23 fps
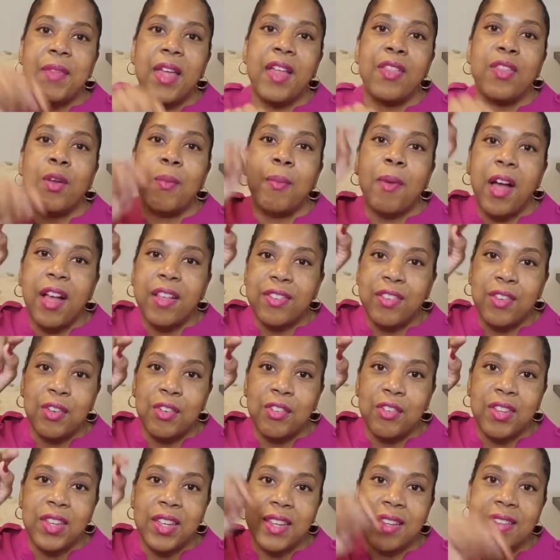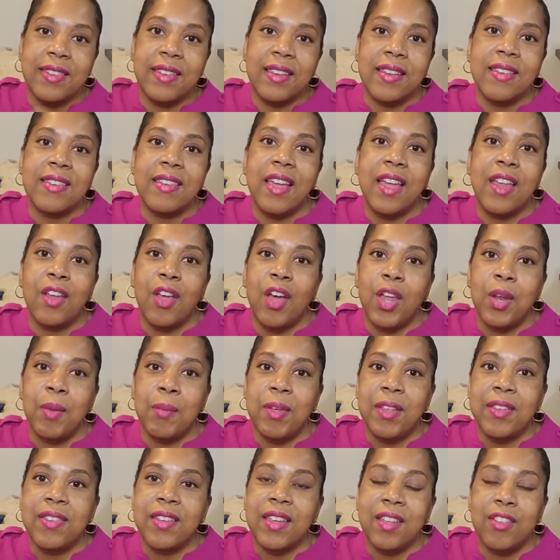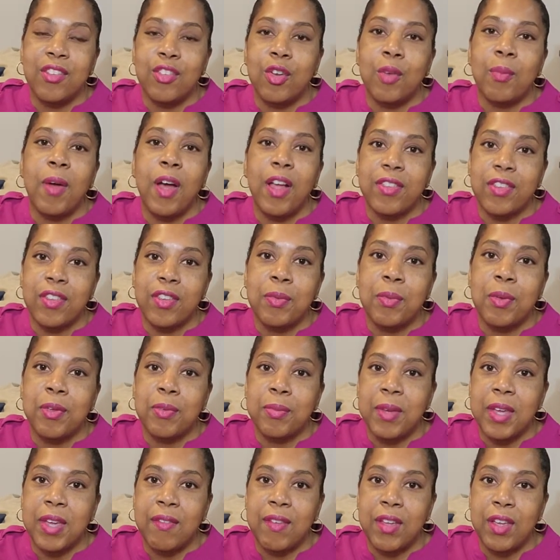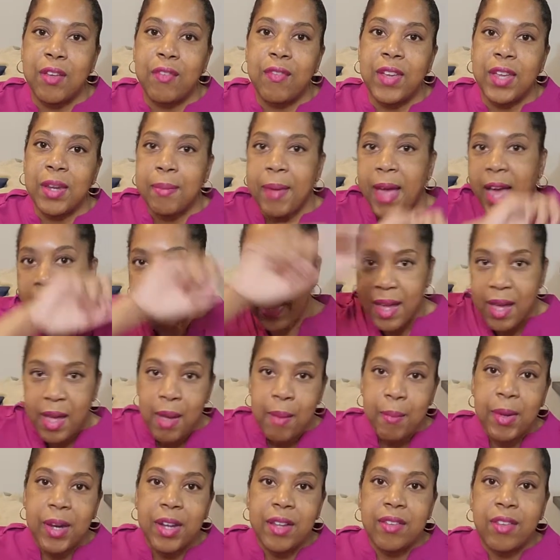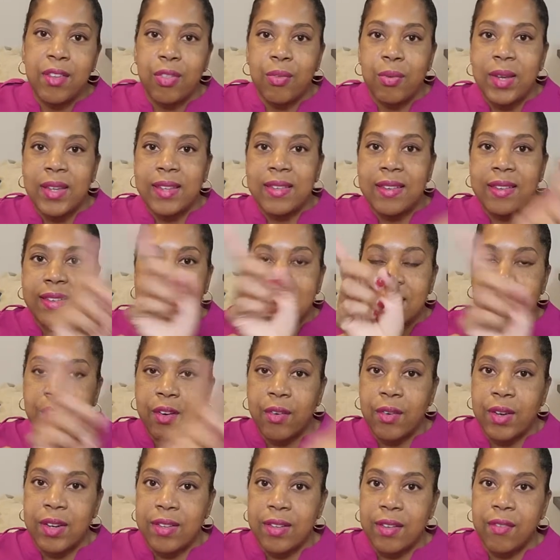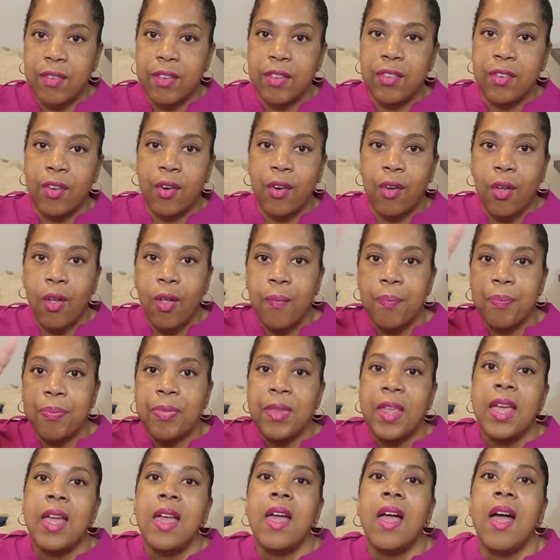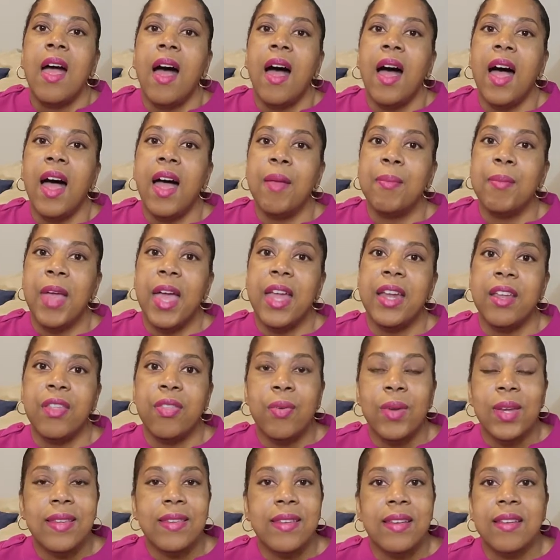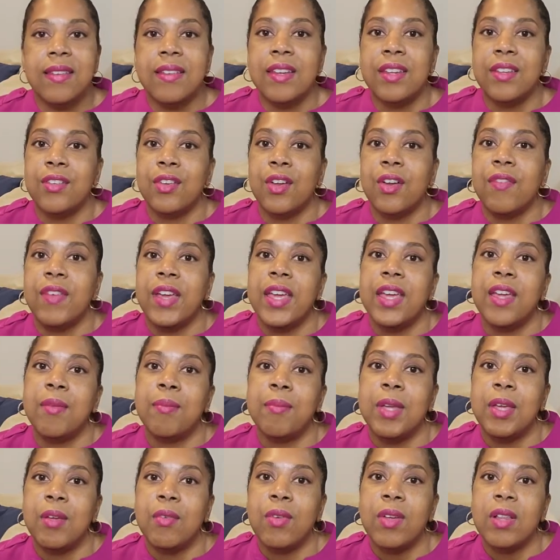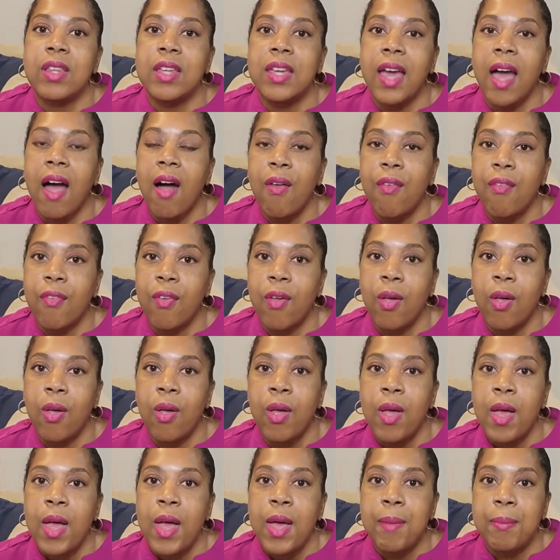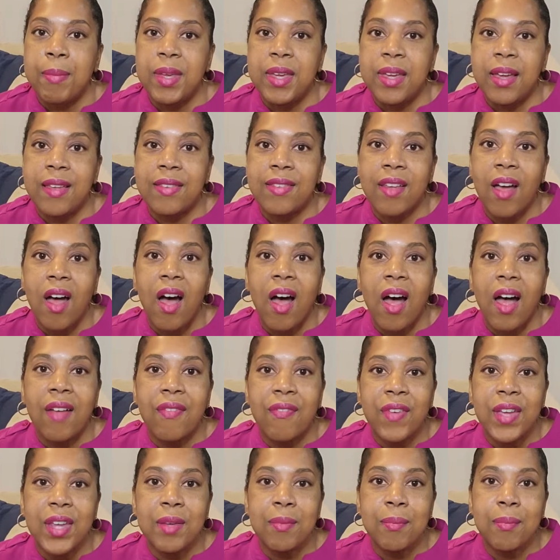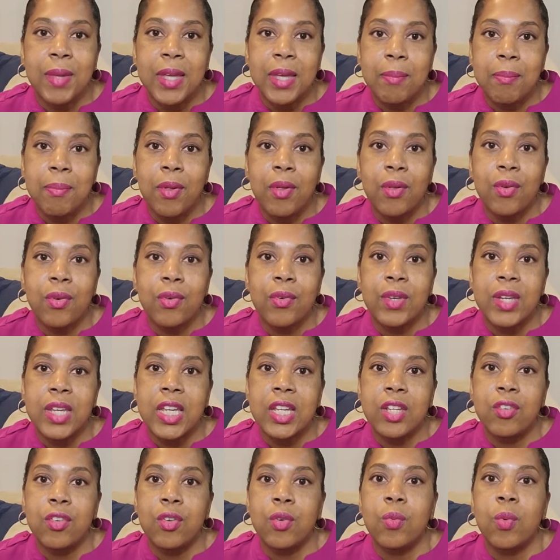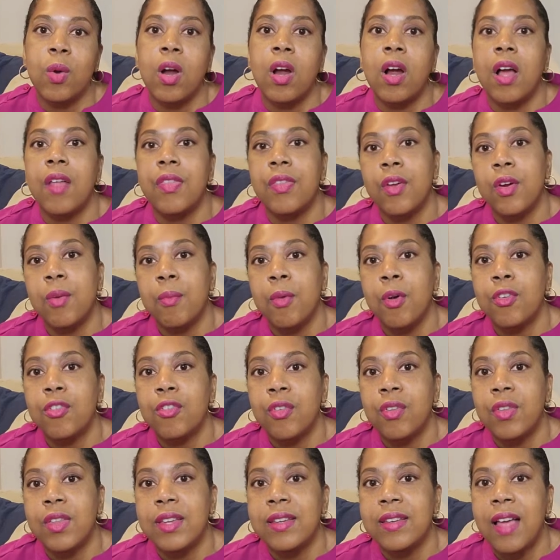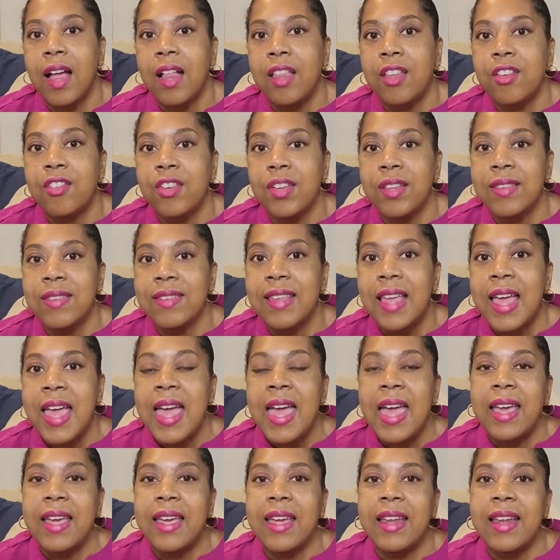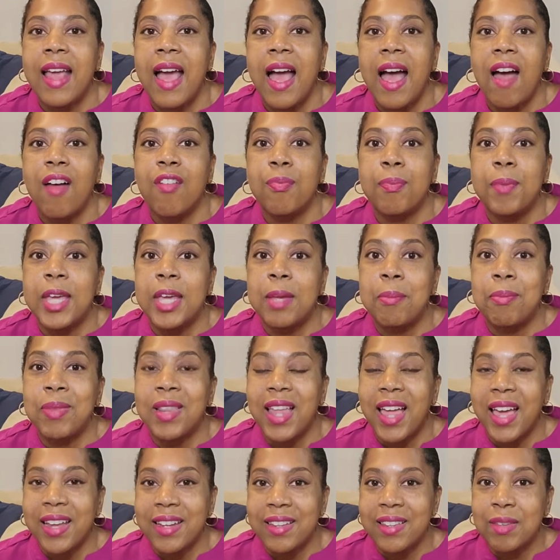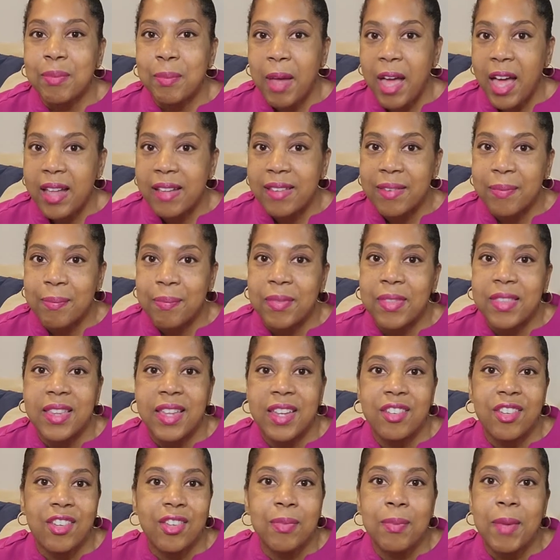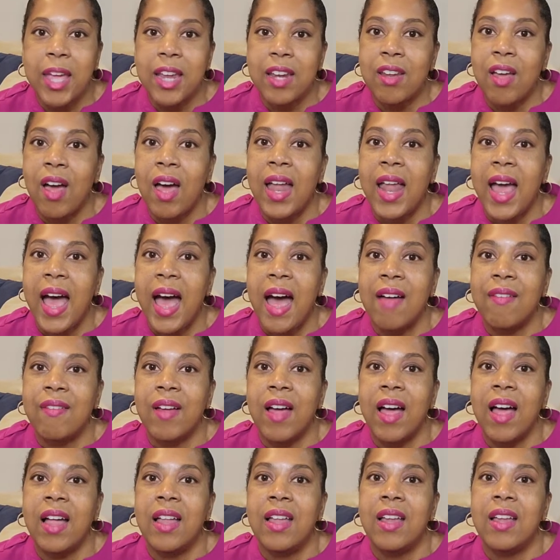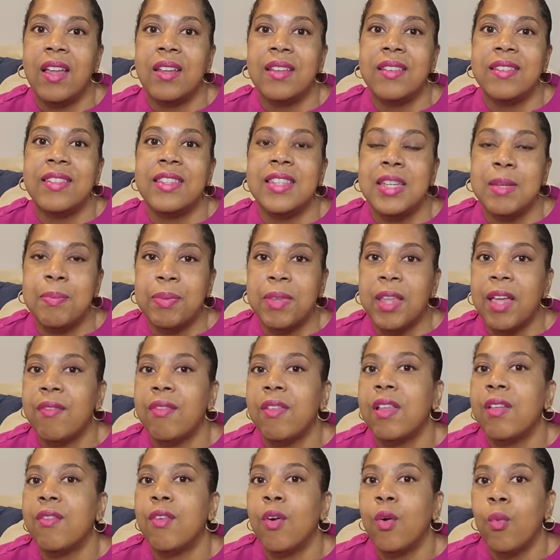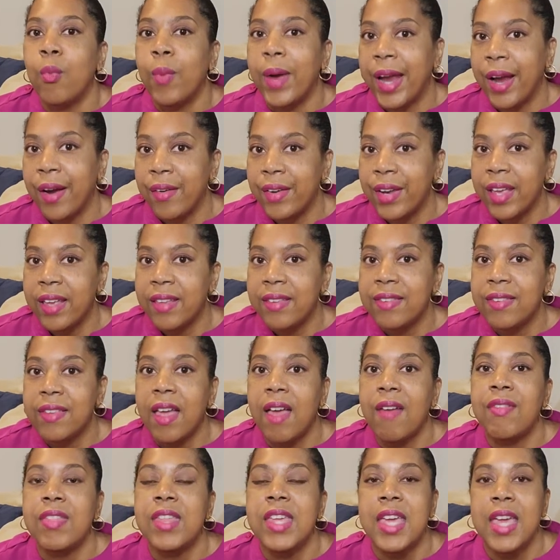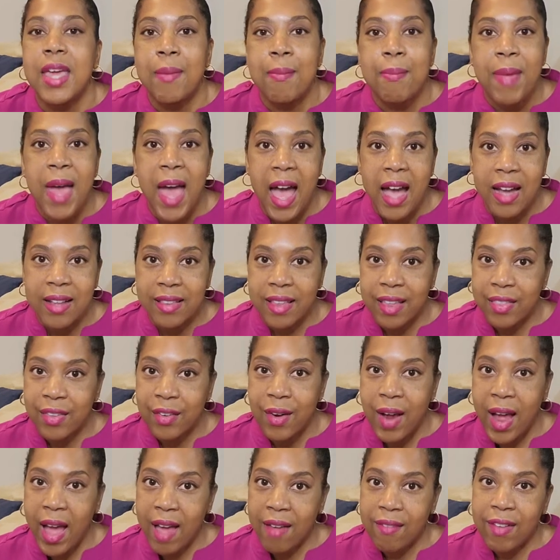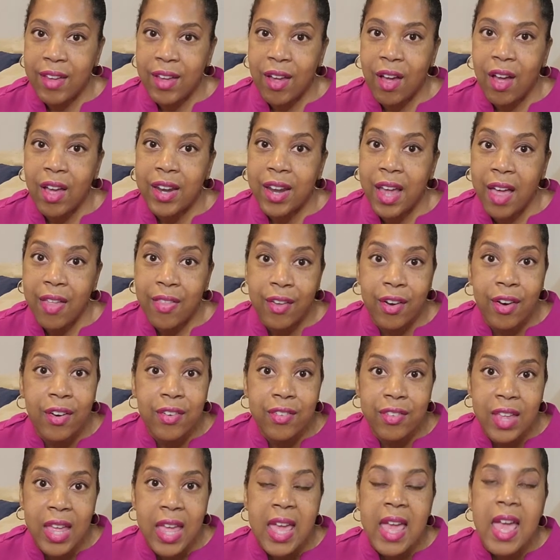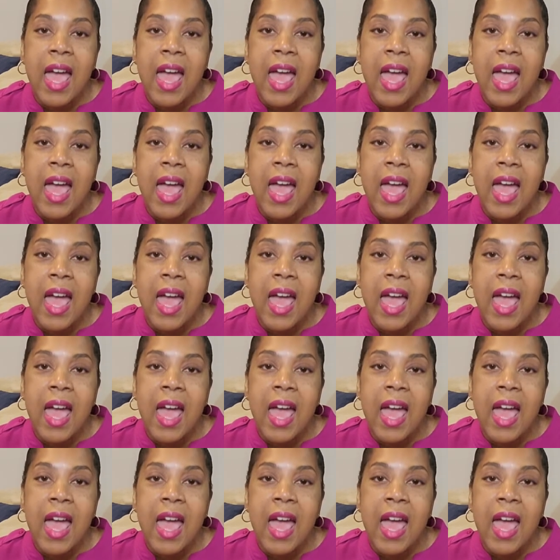And their boss usually isn't anonymous because your boss is supposed to be giving you feedback, but it's a 360 degrees of a circle. And a 360 survey can be really helpful because often people who need to work on their emotional intelligence can have big blind spots. They just might not have a deep level of awareness of the impact that they're having on others.